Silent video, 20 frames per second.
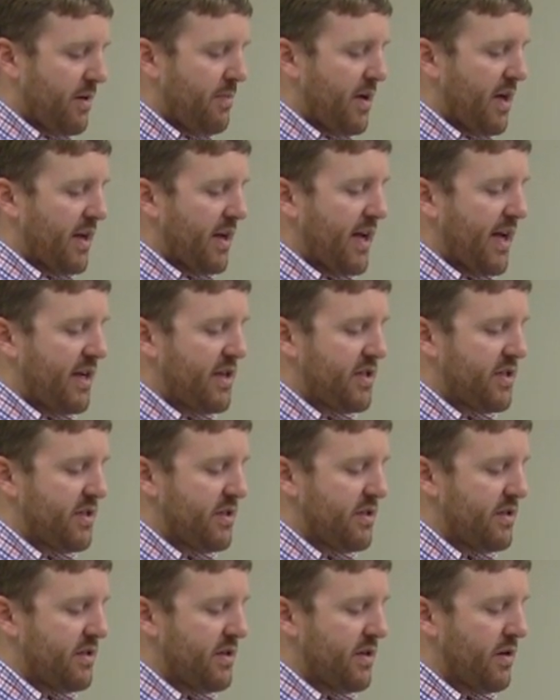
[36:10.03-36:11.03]
line
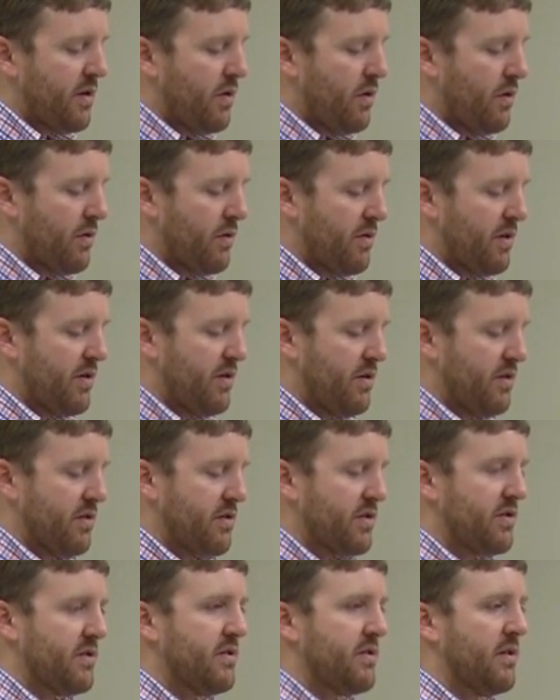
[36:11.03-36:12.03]
medications in older
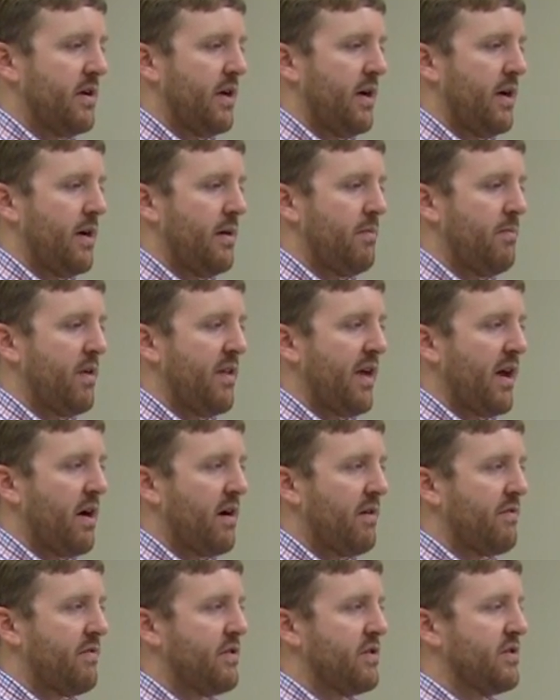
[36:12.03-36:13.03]
adults, uh, but they
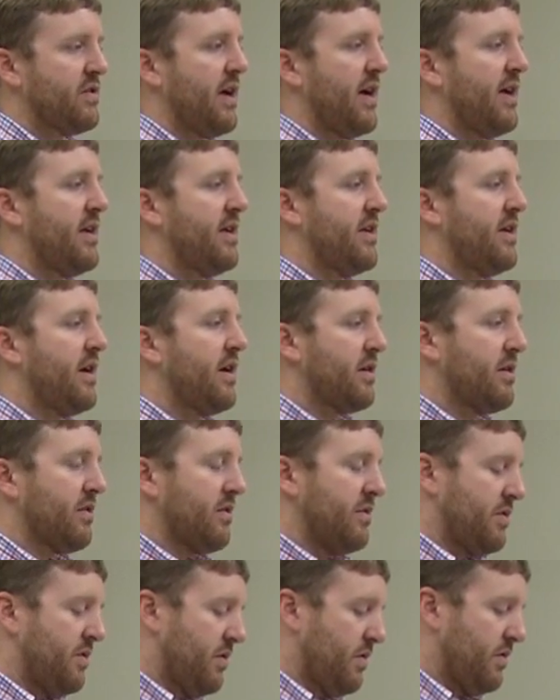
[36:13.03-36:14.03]
are first line in
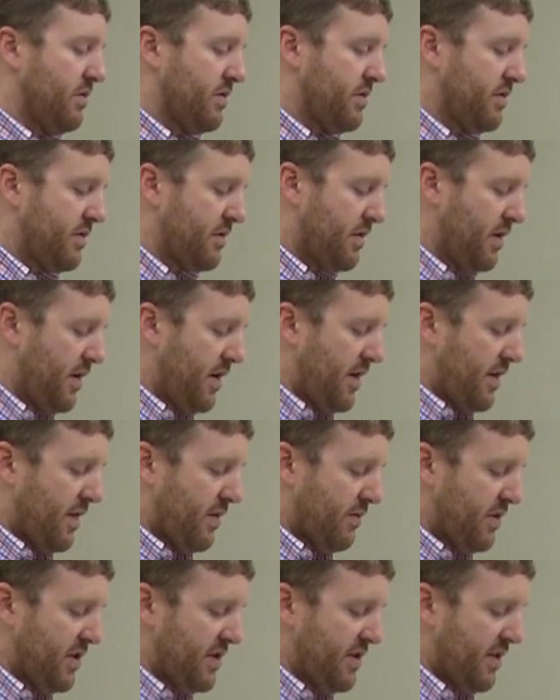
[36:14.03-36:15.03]
younger adults.
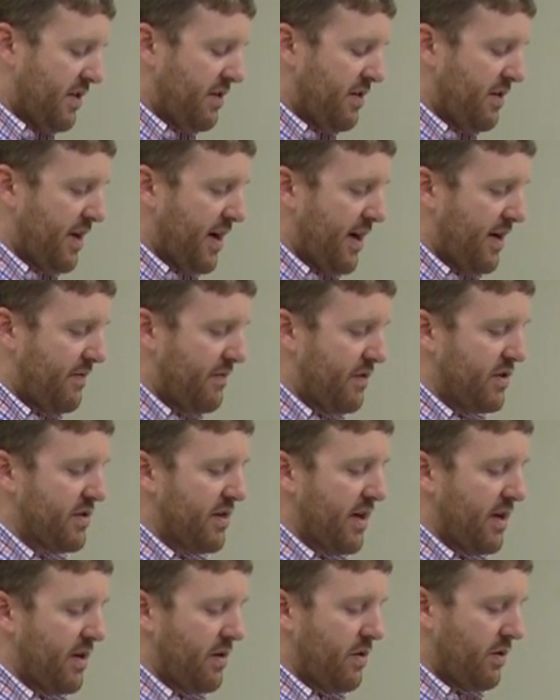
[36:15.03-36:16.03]
The reason they're not
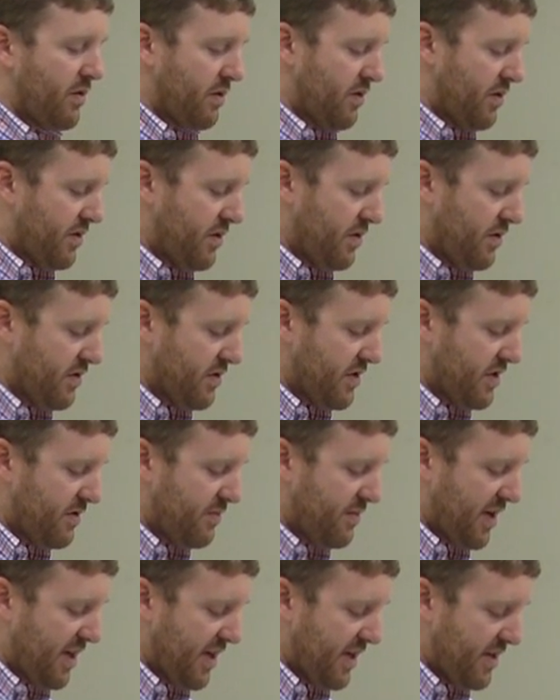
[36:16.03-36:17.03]
first line in older adults
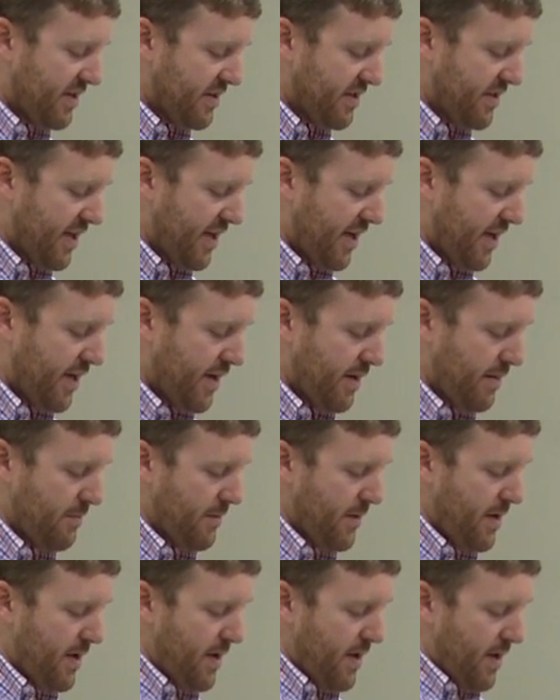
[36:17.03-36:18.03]
is because they um,
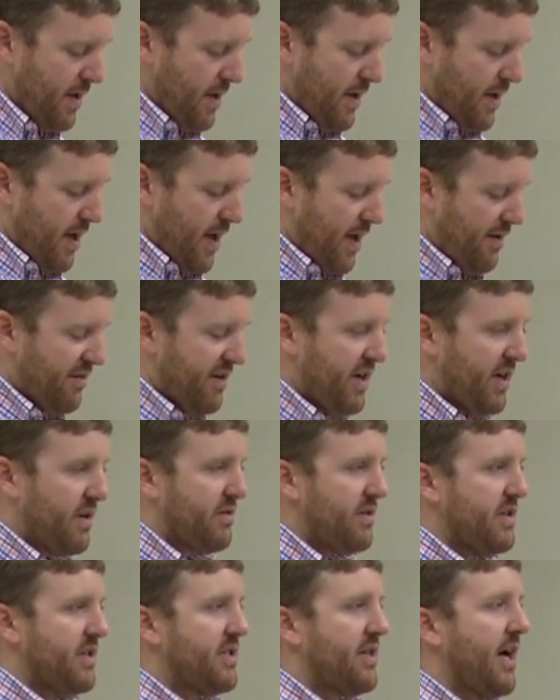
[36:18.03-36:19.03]
have an
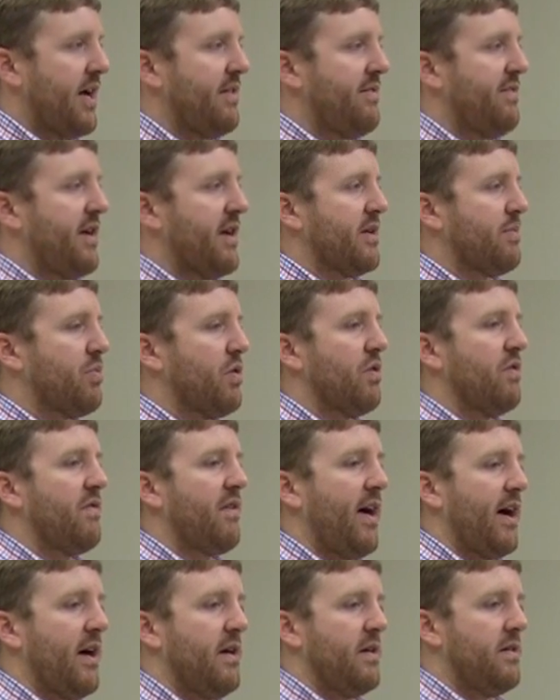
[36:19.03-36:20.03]
increased side effect
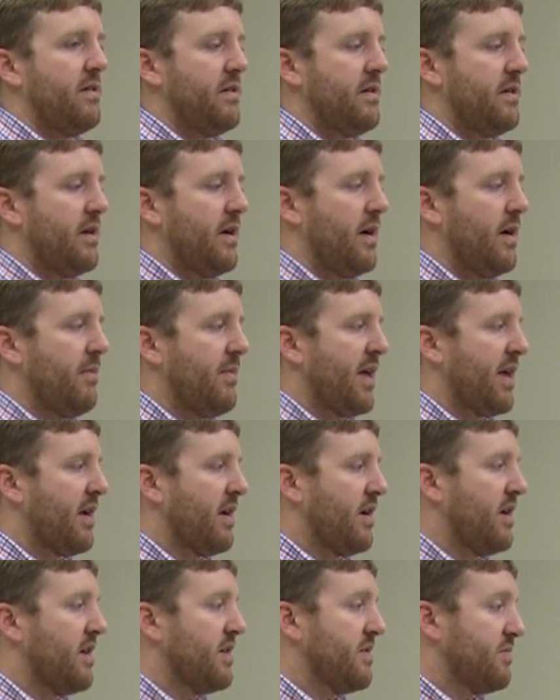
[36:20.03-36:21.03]
profile. Um, they
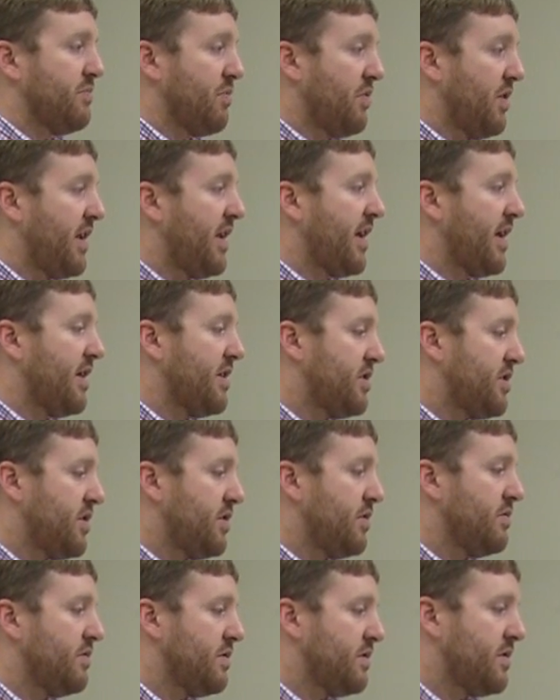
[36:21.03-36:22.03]
can cause bleeding
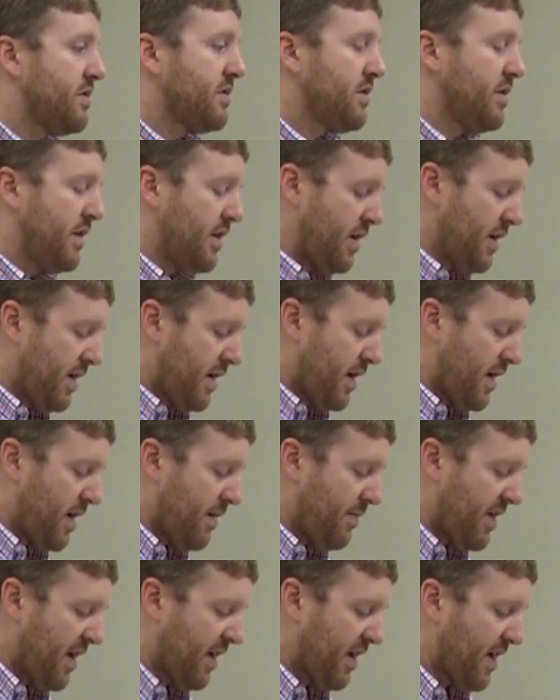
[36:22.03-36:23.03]
issues,
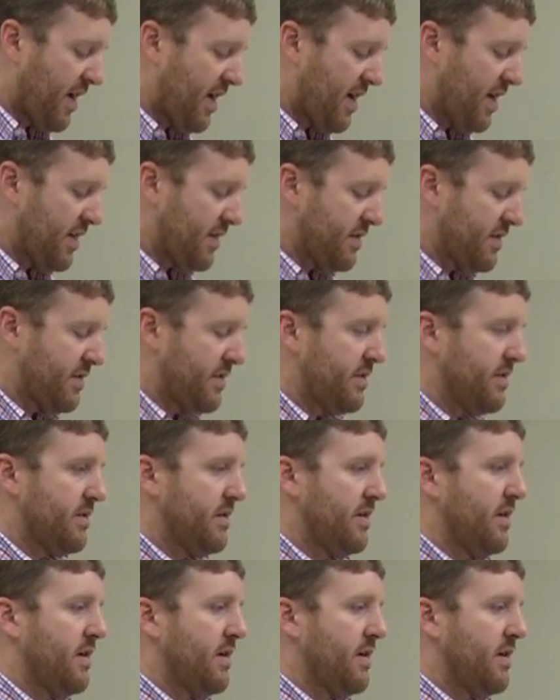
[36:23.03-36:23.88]
um, they can cause